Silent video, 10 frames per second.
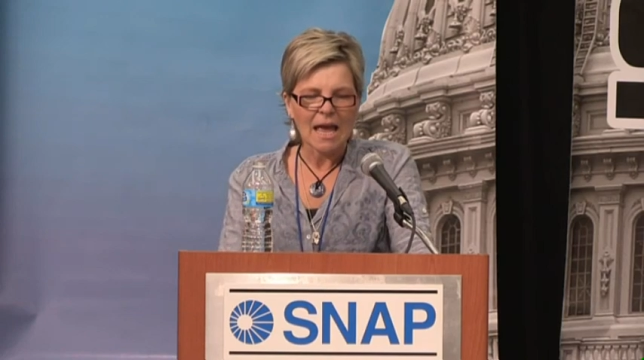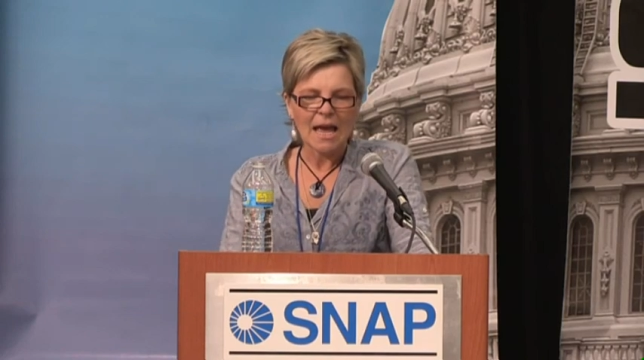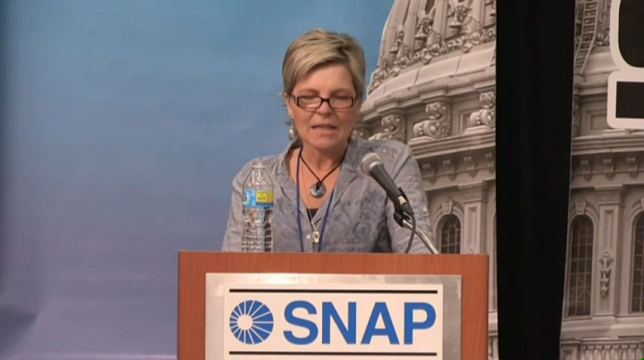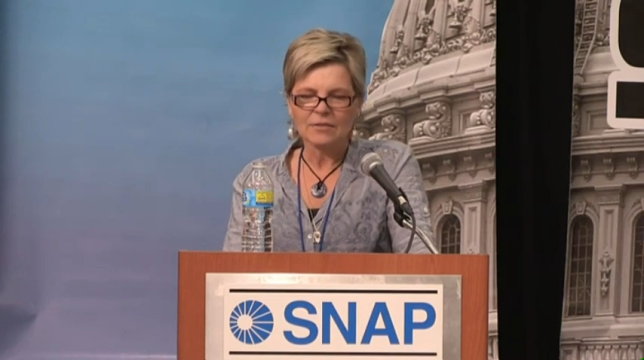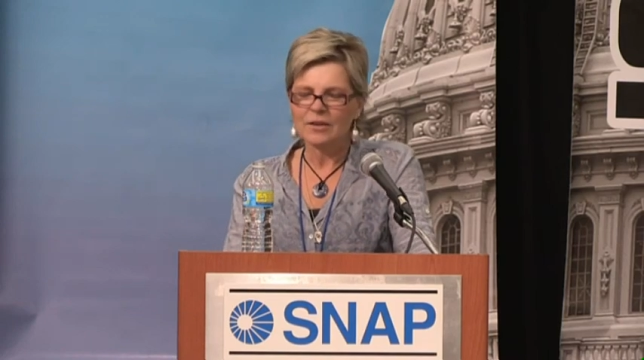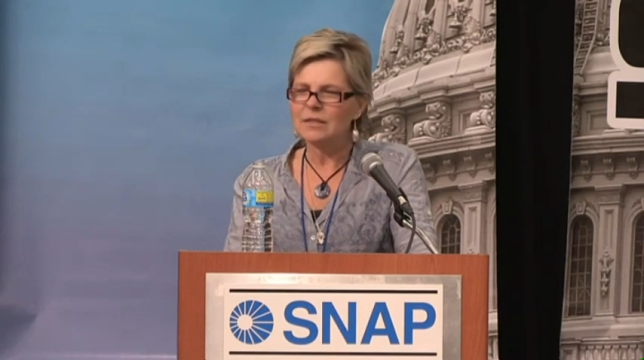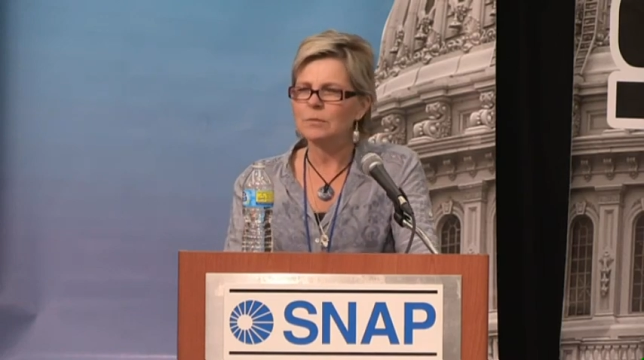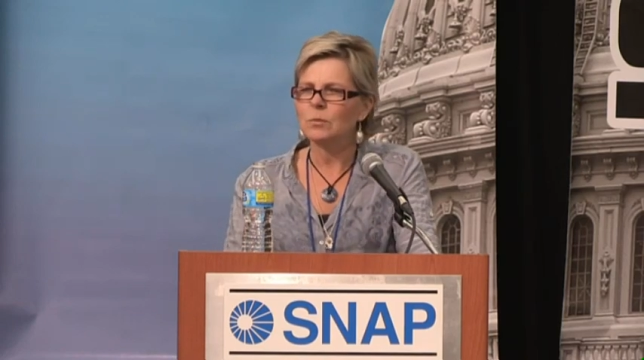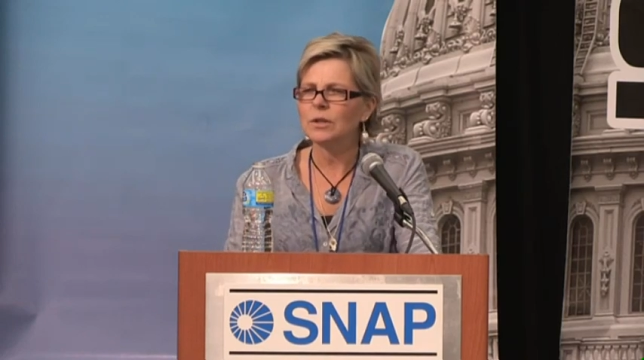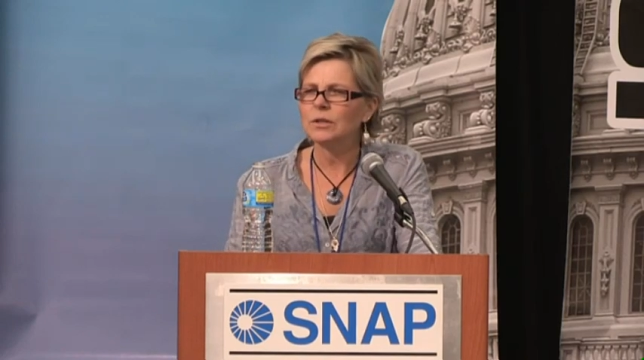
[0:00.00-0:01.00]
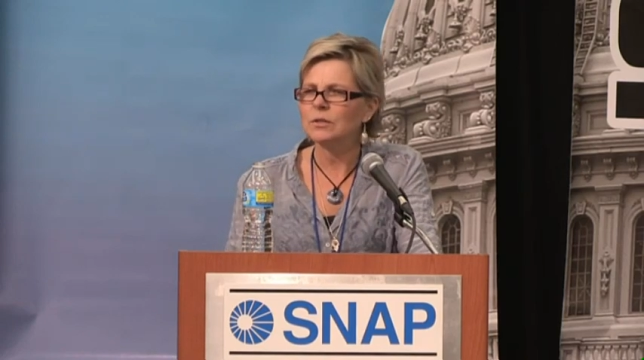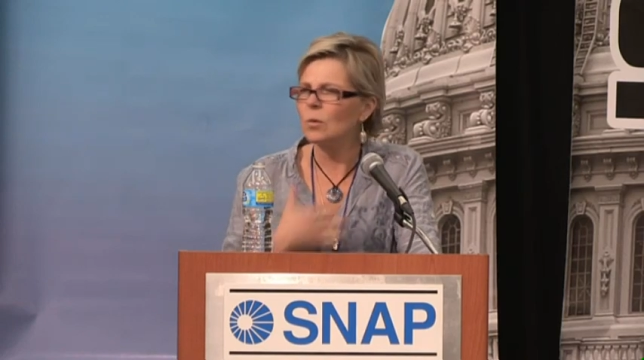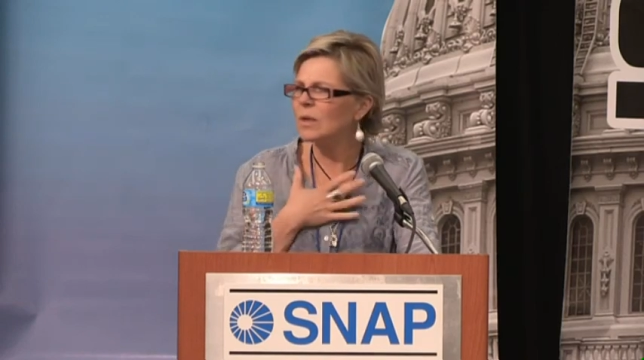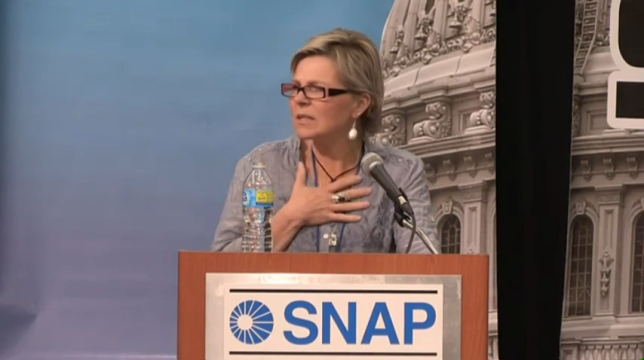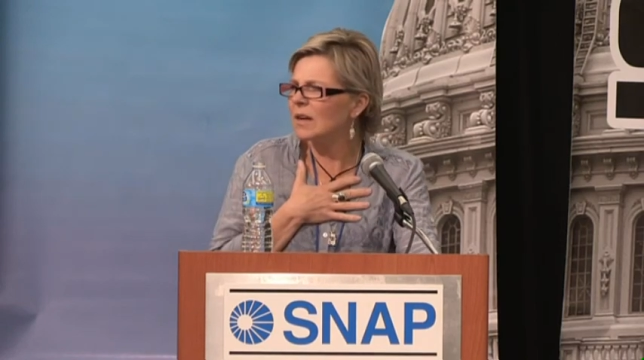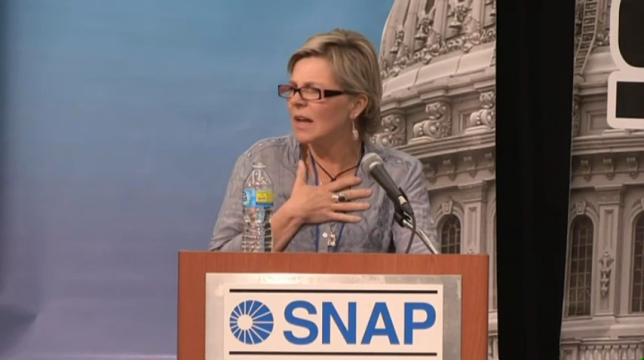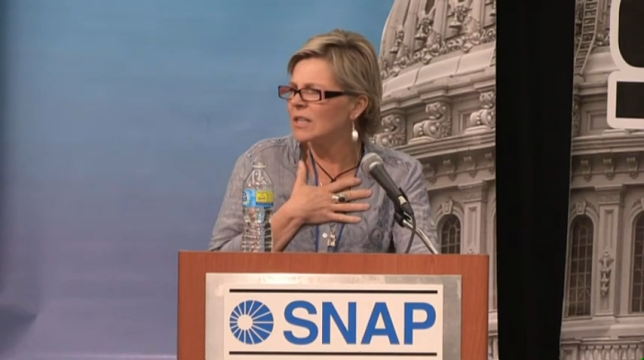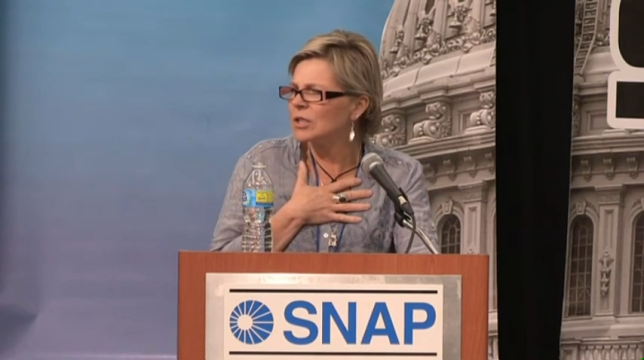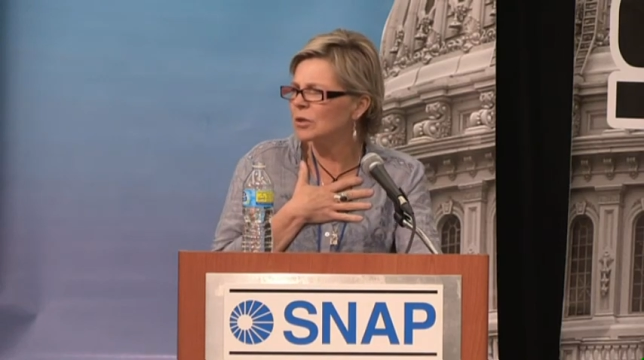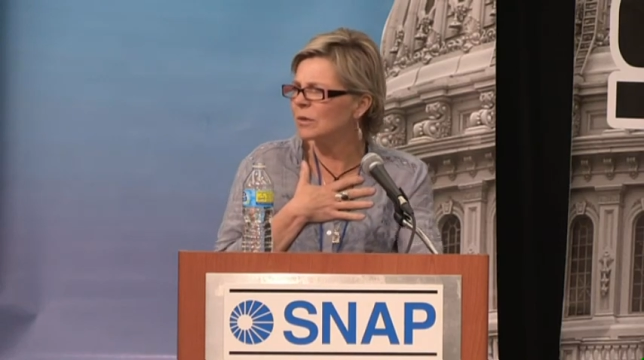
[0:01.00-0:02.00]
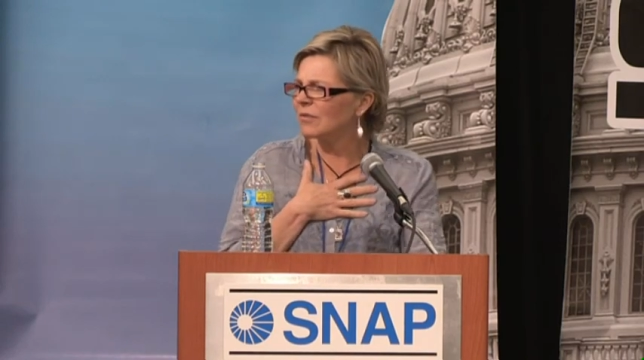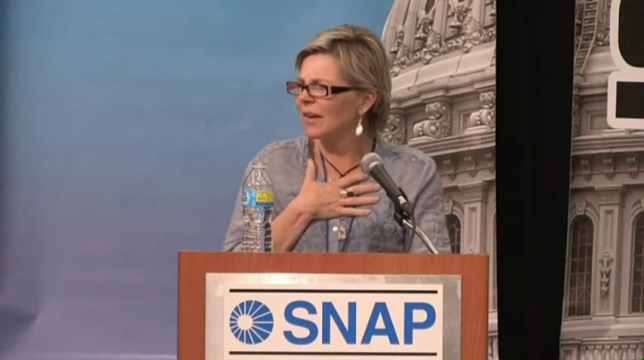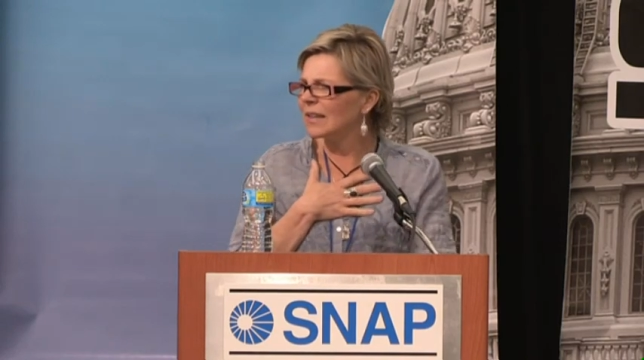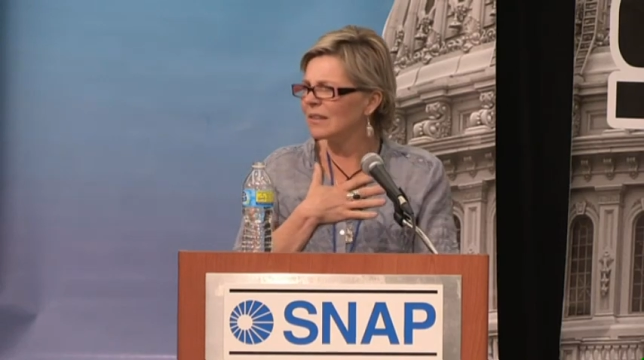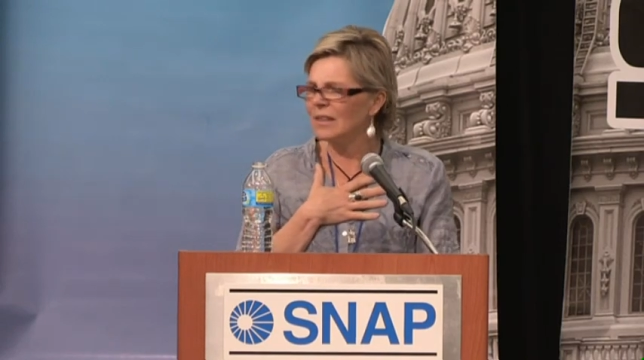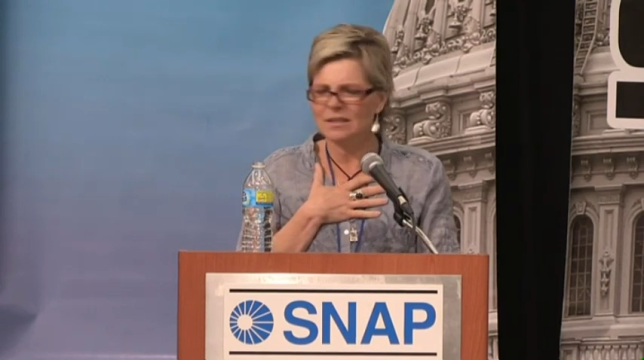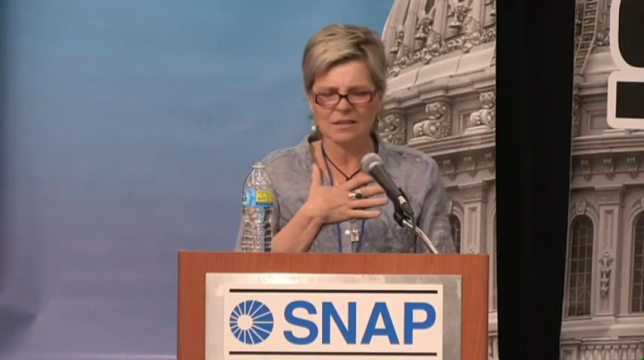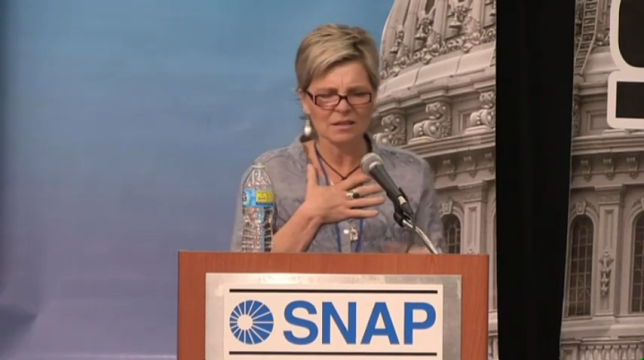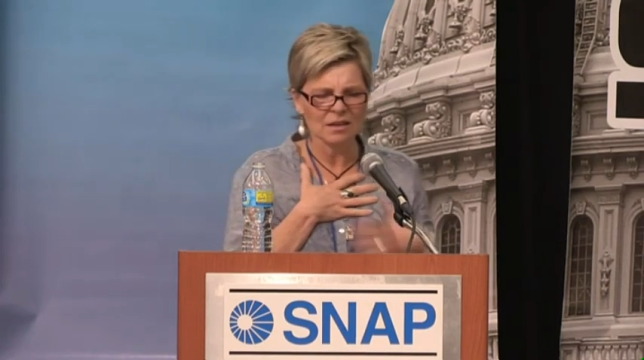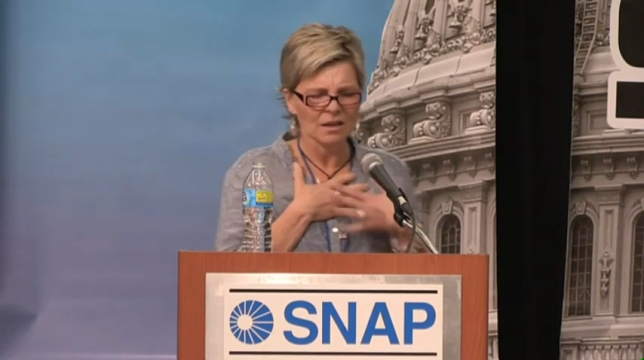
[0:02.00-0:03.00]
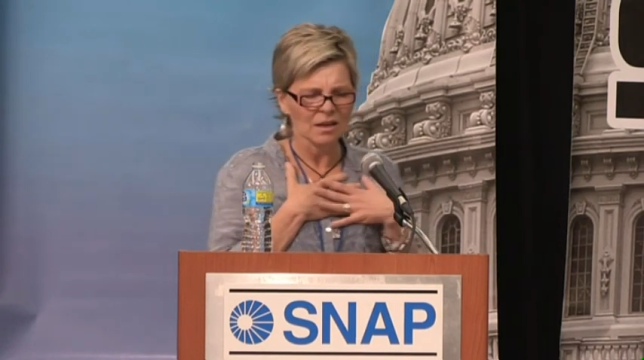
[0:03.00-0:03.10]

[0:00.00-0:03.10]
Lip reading: And the victim wonders, what did I do to invite this?